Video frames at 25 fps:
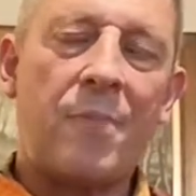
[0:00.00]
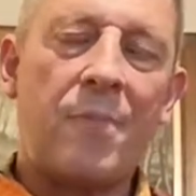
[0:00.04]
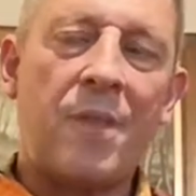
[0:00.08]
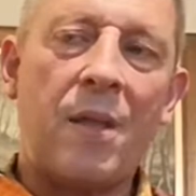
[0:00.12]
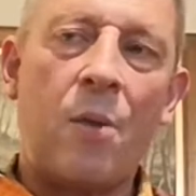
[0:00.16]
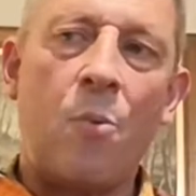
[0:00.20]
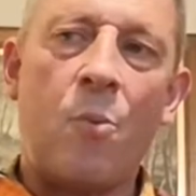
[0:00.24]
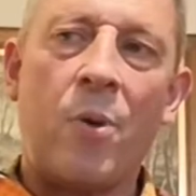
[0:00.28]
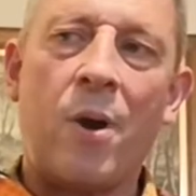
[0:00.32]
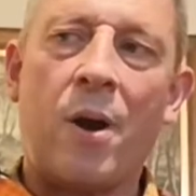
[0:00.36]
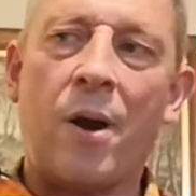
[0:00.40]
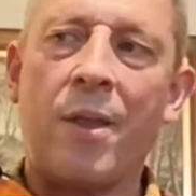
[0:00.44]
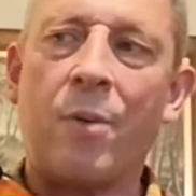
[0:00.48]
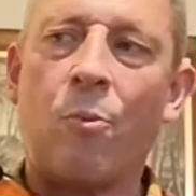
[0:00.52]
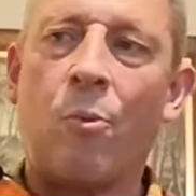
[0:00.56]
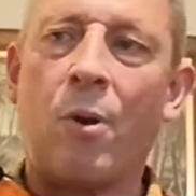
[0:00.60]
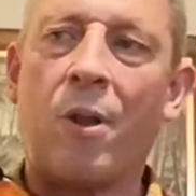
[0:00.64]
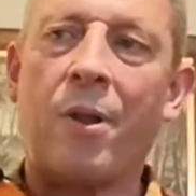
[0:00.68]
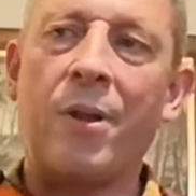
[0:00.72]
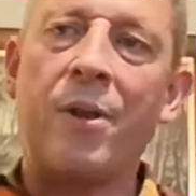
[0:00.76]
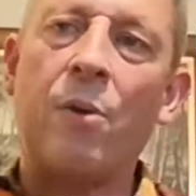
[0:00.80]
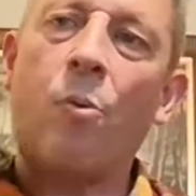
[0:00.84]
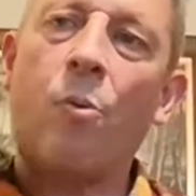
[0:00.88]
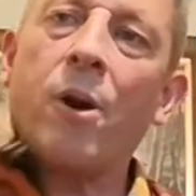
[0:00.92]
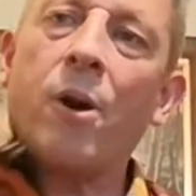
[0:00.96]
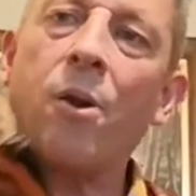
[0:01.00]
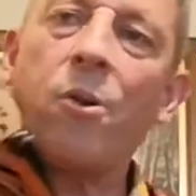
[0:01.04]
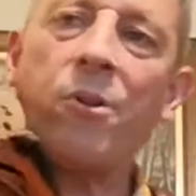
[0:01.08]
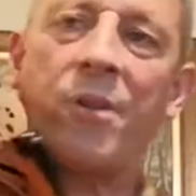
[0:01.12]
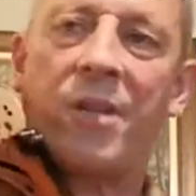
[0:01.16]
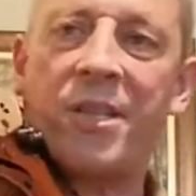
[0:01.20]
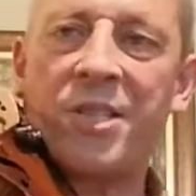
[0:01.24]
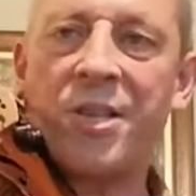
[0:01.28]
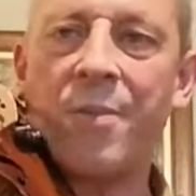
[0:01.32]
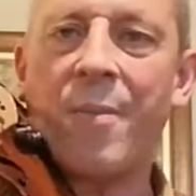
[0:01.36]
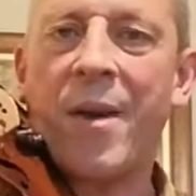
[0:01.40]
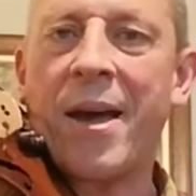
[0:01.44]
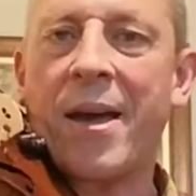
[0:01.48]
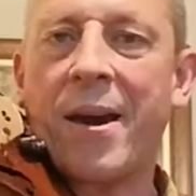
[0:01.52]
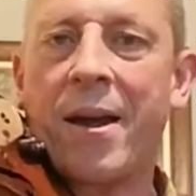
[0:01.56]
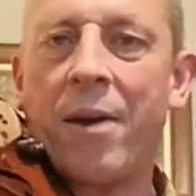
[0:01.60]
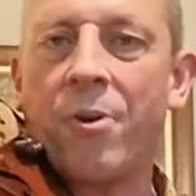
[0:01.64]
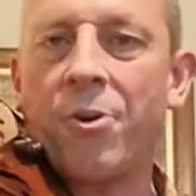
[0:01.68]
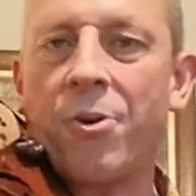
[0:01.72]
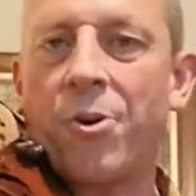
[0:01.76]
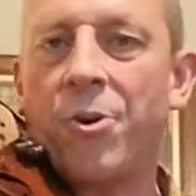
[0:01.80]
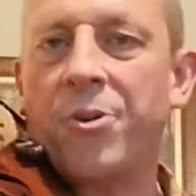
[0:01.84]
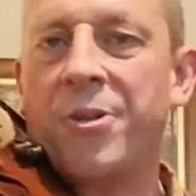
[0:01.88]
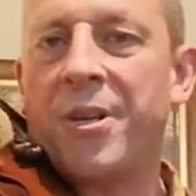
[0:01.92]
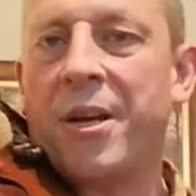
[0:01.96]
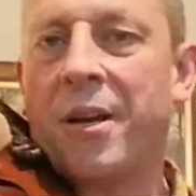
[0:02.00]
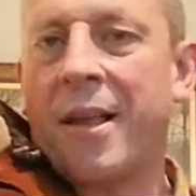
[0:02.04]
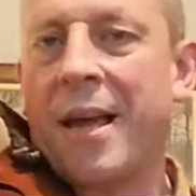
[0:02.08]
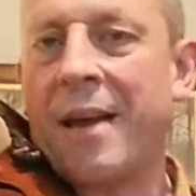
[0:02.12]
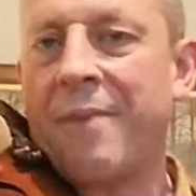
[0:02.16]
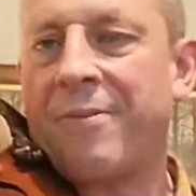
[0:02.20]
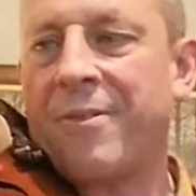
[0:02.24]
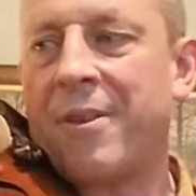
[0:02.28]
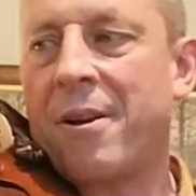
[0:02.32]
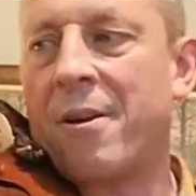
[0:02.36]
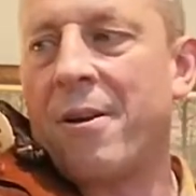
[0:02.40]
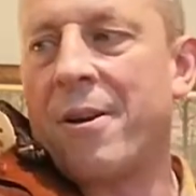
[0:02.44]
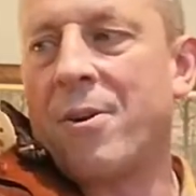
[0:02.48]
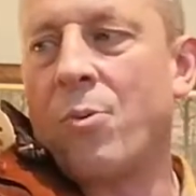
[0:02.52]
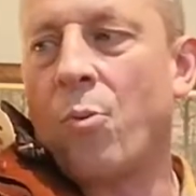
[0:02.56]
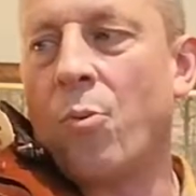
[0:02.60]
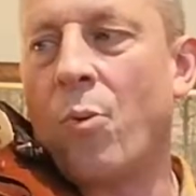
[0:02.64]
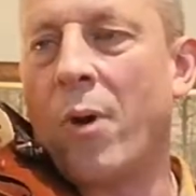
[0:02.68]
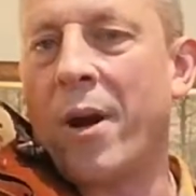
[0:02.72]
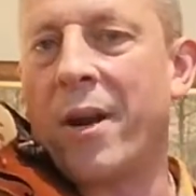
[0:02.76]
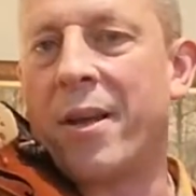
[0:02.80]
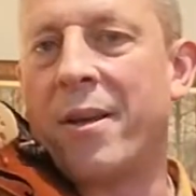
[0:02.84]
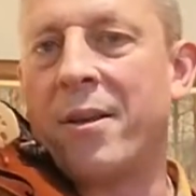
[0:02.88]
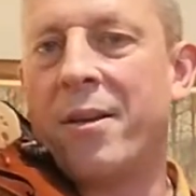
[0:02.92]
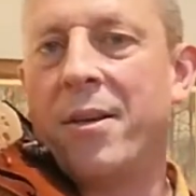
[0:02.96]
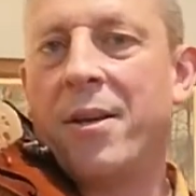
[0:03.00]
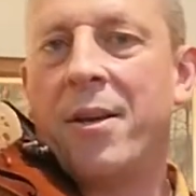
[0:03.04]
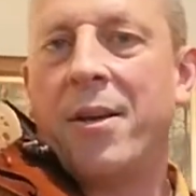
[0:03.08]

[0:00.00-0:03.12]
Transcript: we are the will in the world. Doesn't matter how good your left hand work.